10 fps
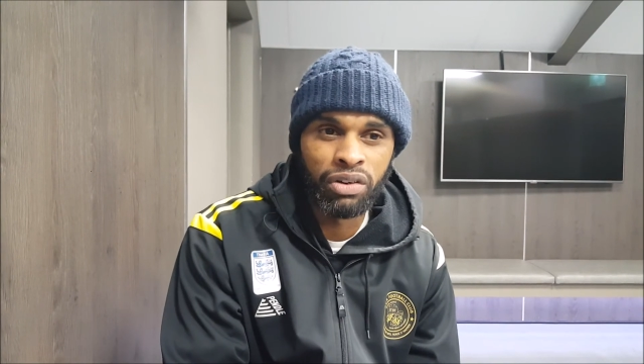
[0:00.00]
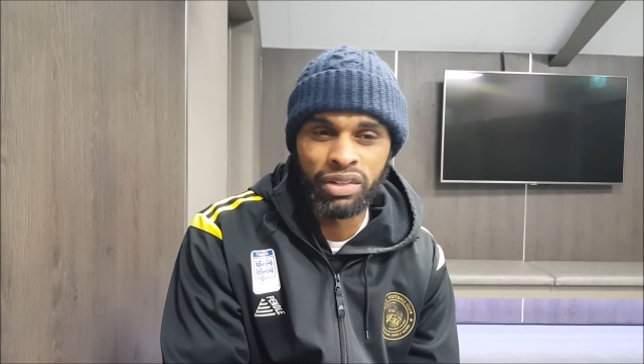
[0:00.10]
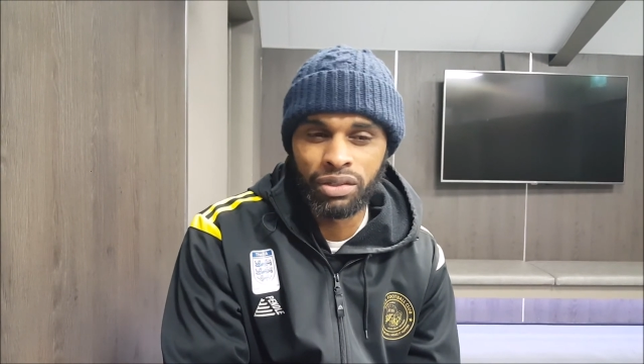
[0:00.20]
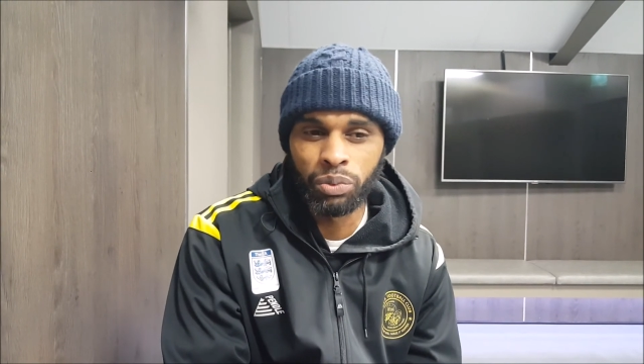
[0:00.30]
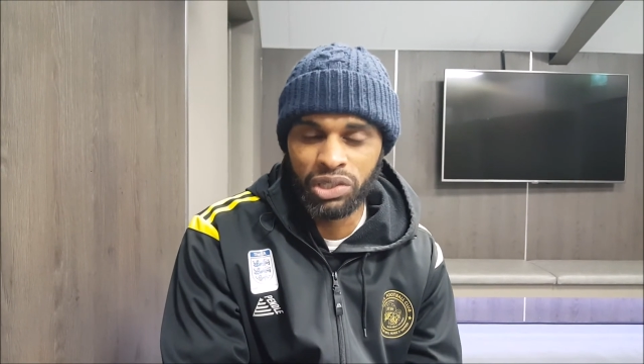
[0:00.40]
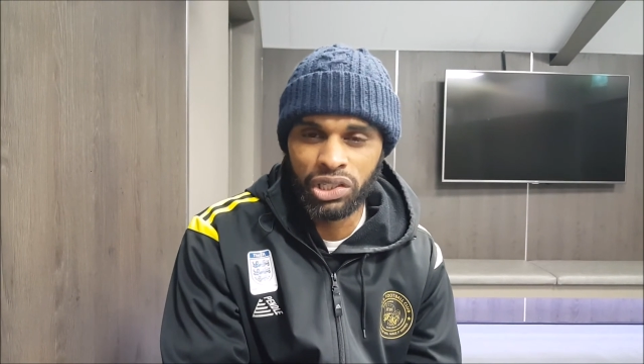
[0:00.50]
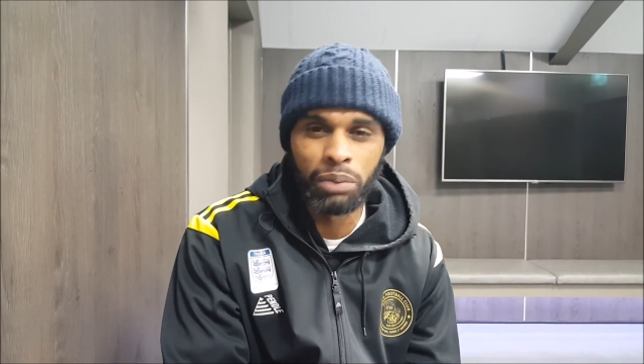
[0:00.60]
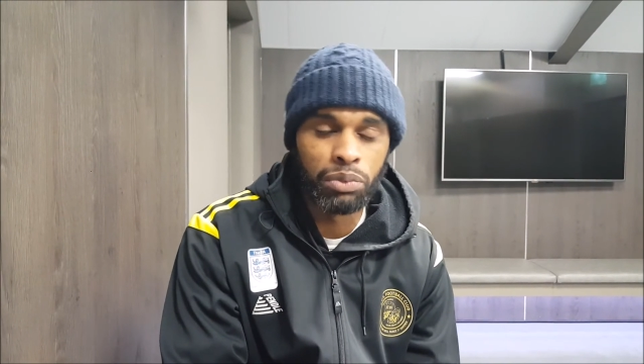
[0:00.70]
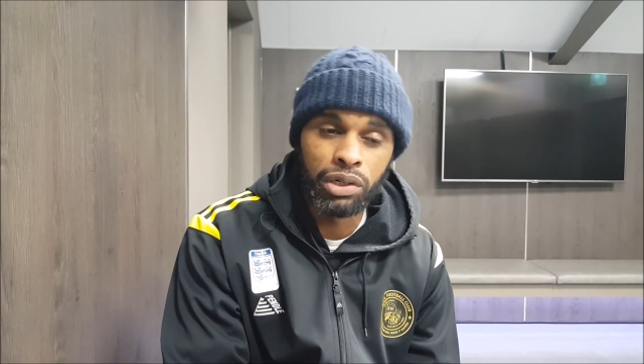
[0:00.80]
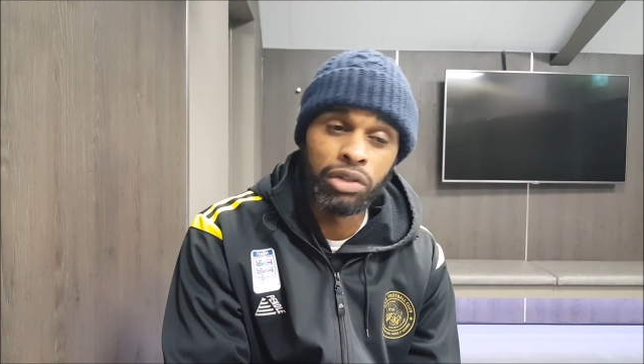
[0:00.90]
Whereas we
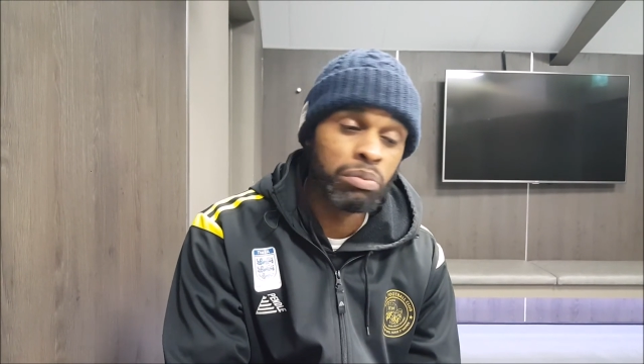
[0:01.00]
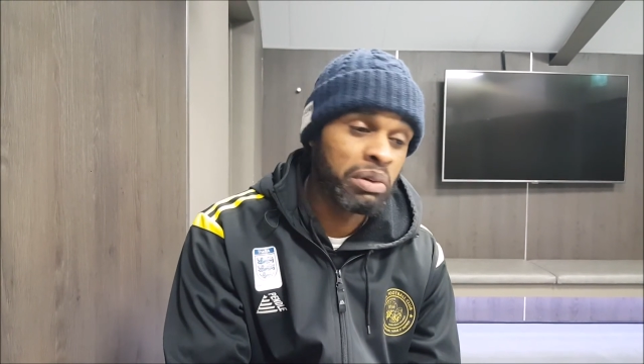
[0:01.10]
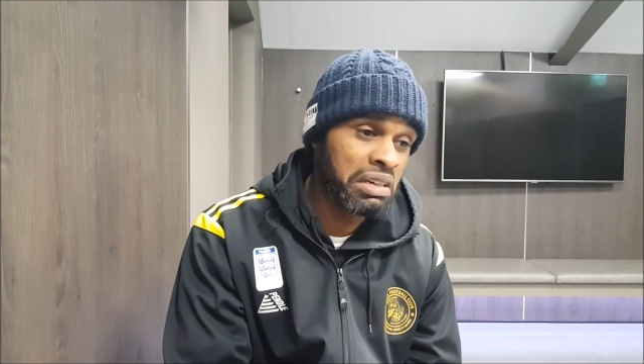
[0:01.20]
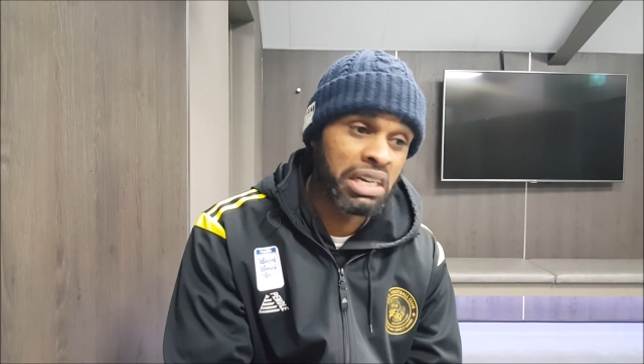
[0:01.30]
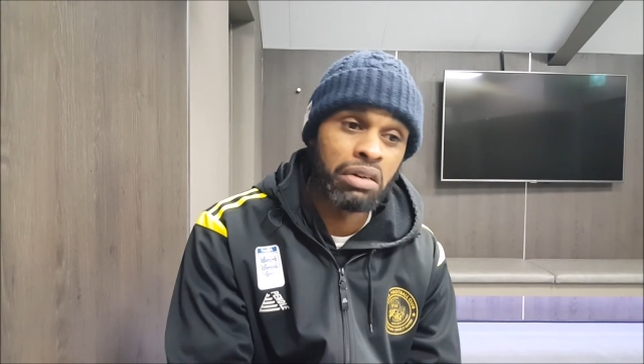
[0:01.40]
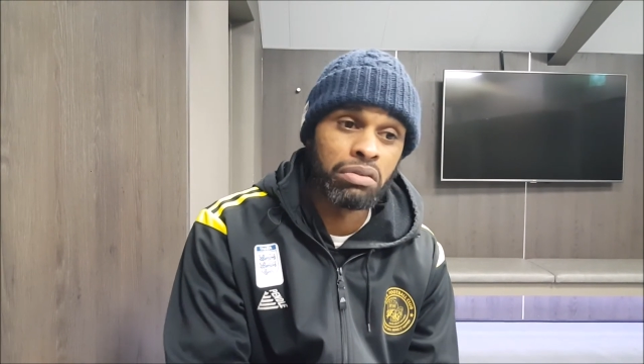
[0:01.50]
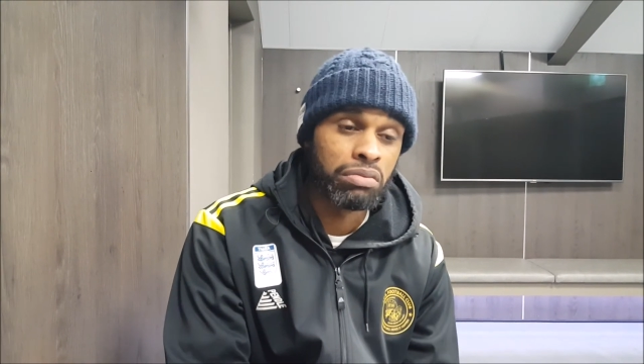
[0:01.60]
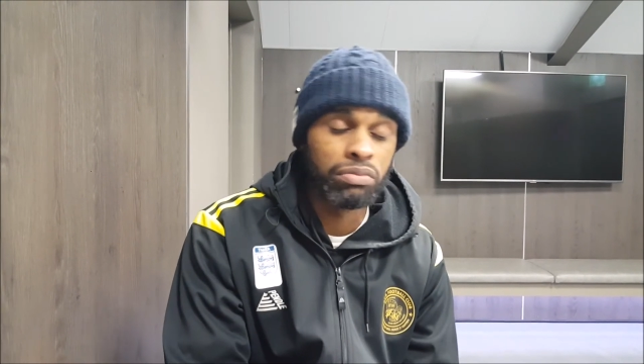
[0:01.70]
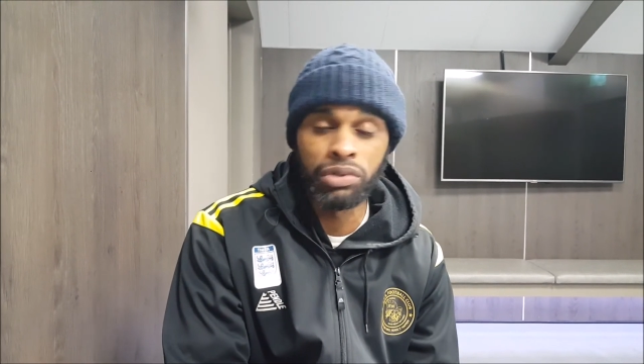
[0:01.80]
stumbled a little bit now.